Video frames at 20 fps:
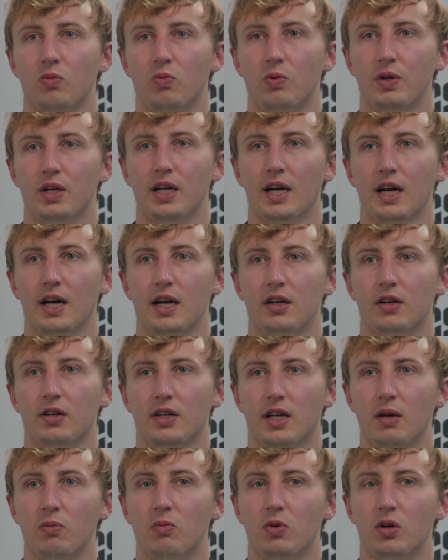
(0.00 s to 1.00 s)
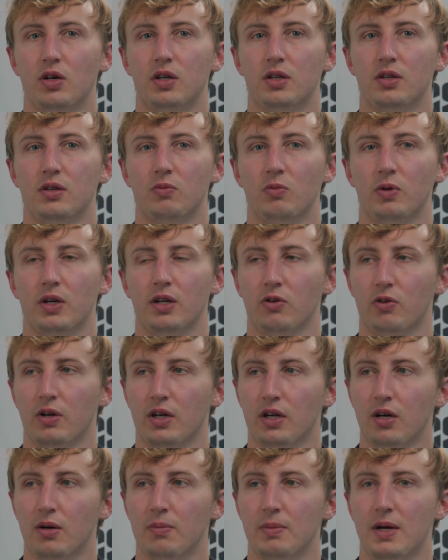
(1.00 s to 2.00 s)
we had game 1, we had a
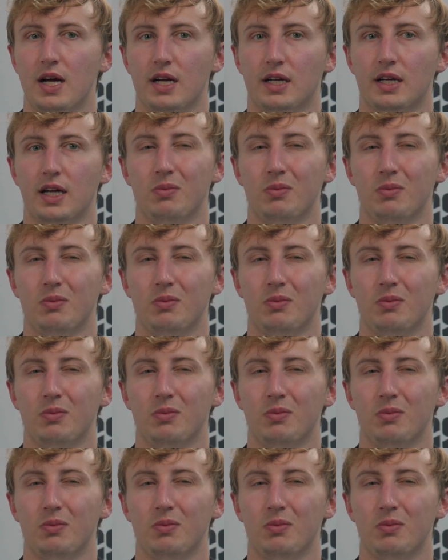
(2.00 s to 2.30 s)
great comeback.